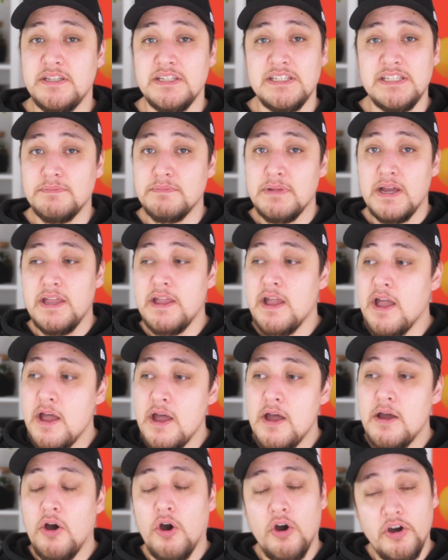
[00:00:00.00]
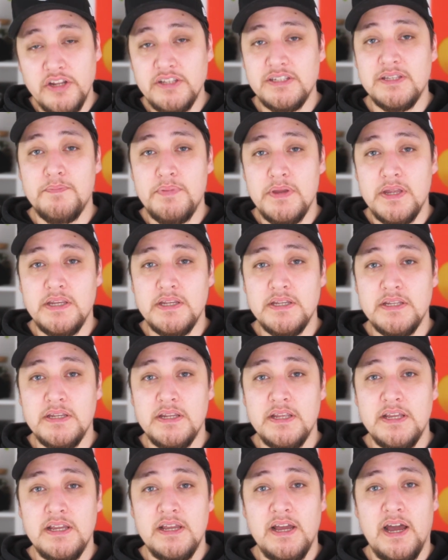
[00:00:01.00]
This is my honest
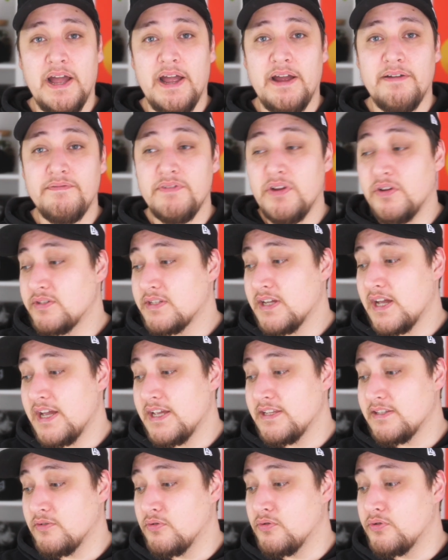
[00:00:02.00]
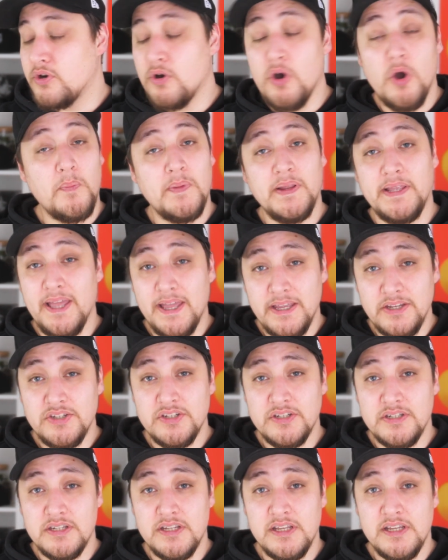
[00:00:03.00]
opinion. I have no ties or no
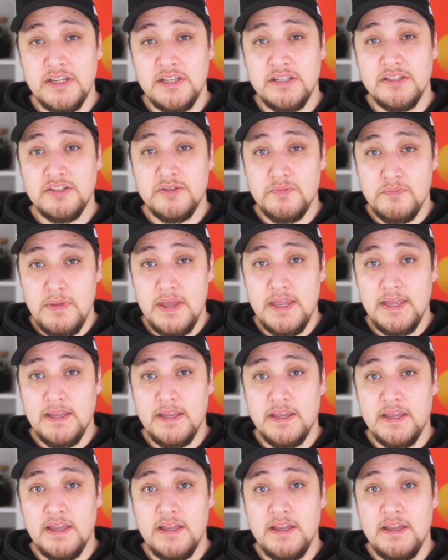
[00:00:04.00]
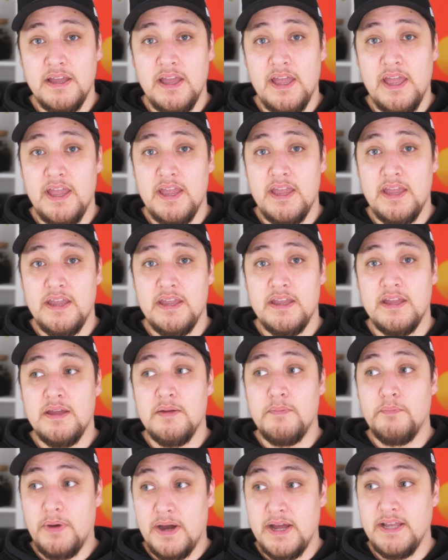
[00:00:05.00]
obligation to make a
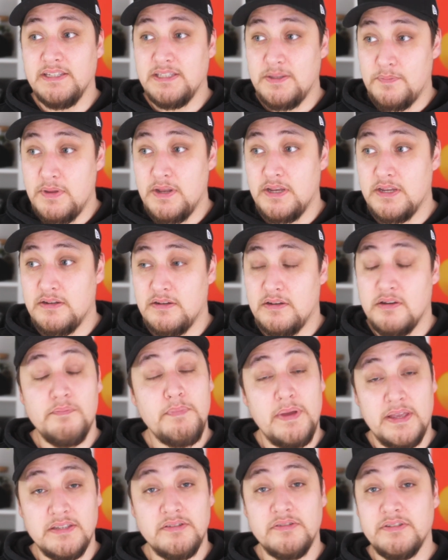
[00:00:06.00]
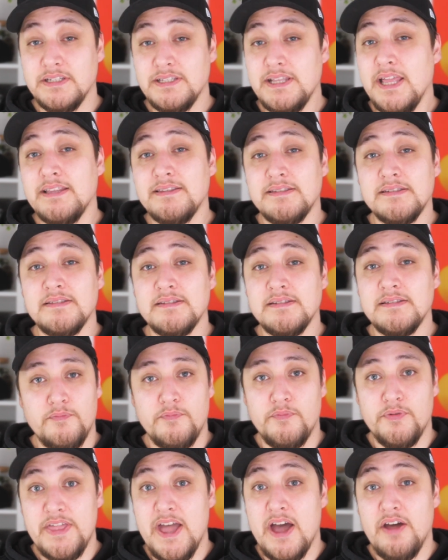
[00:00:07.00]
biased opinion based on this lens.
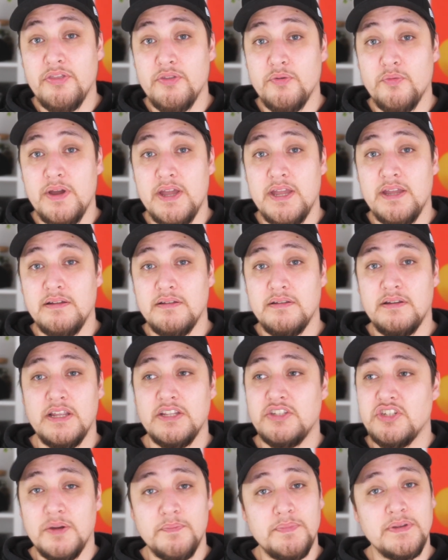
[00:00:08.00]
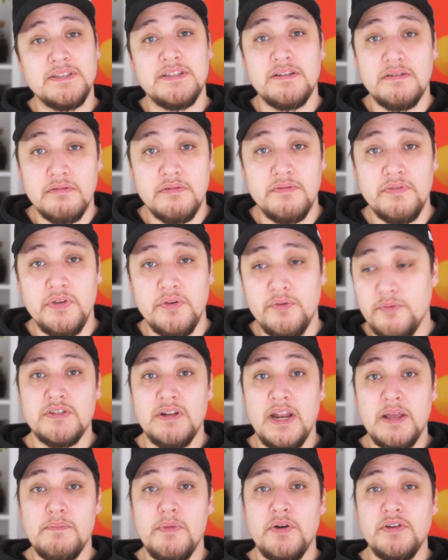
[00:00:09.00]
With that out the way, let's jump into the review. So
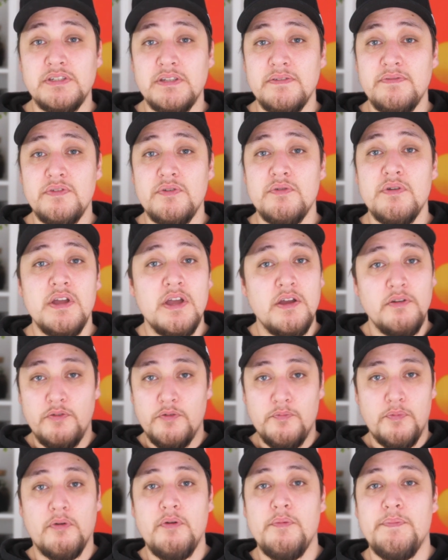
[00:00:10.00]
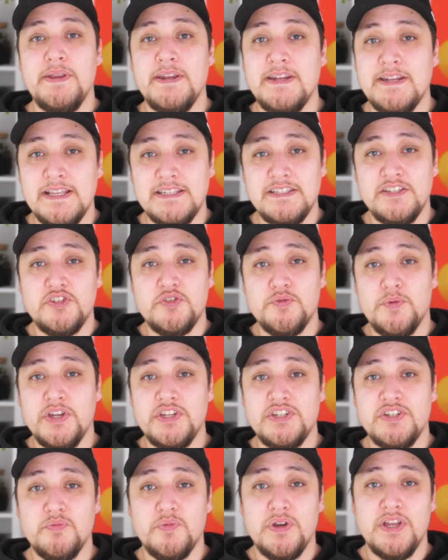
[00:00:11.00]
like most of you, you've probably been in that
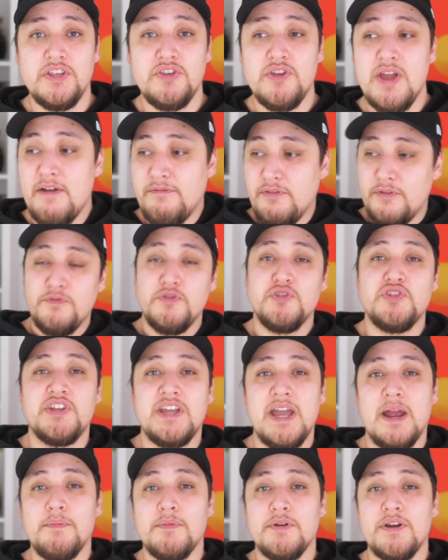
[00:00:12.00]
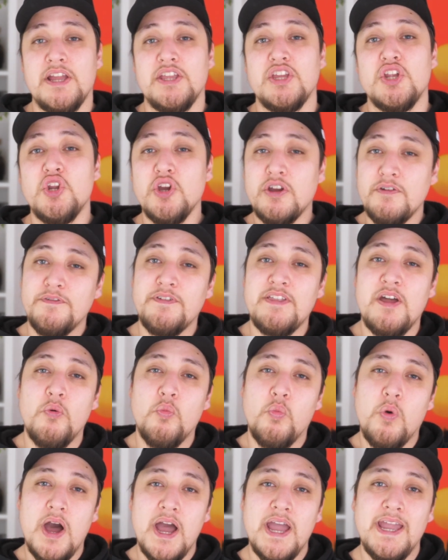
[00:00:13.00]
situation when you have your Fuji camera and you're looking for that
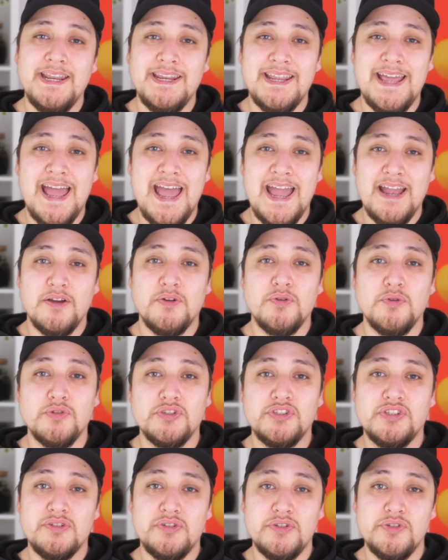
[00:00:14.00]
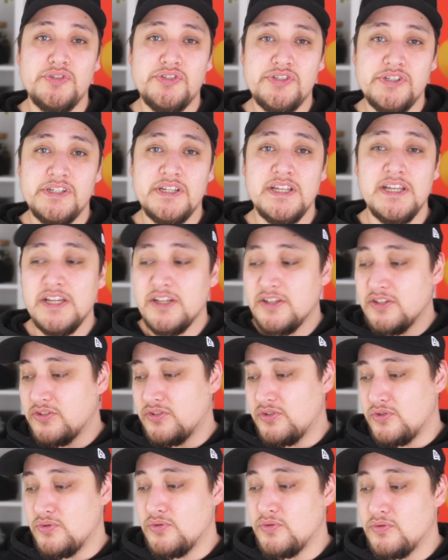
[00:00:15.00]
wide angle solution
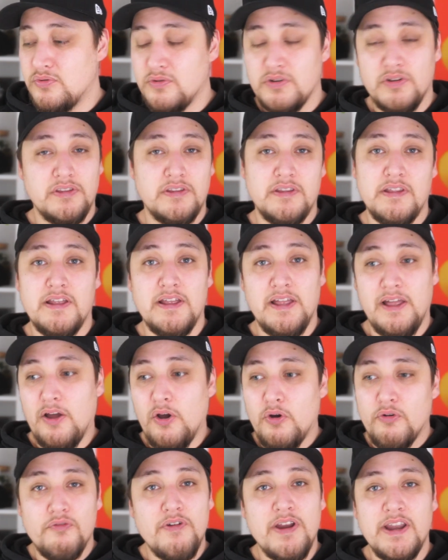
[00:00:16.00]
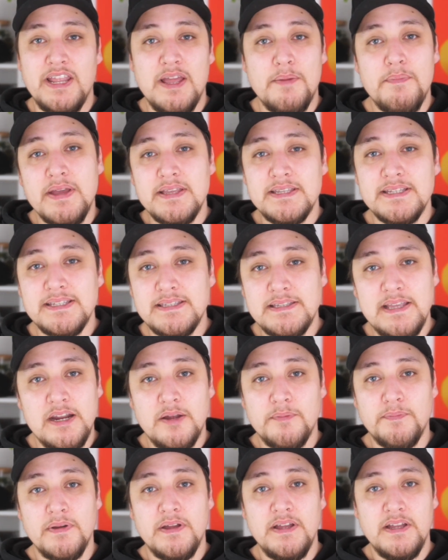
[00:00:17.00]
to the already amazing
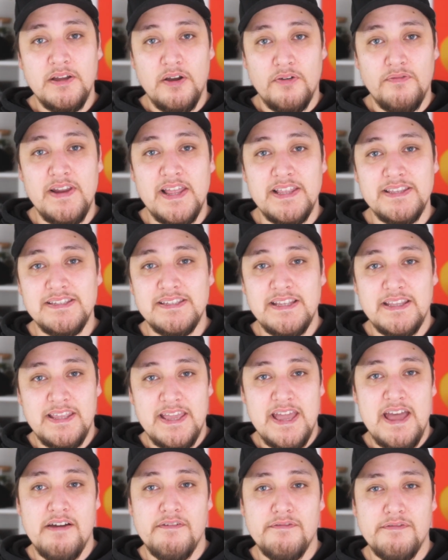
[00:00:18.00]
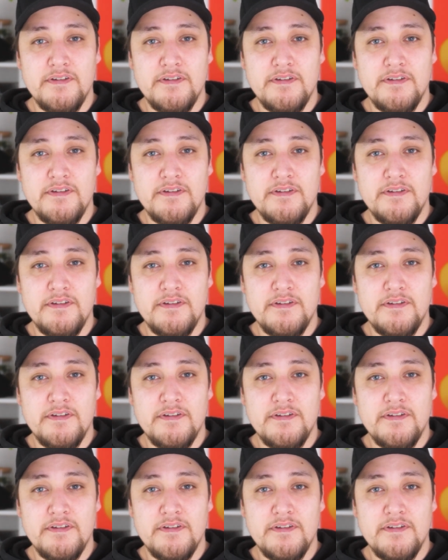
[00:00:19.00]
setup of lenses that they have.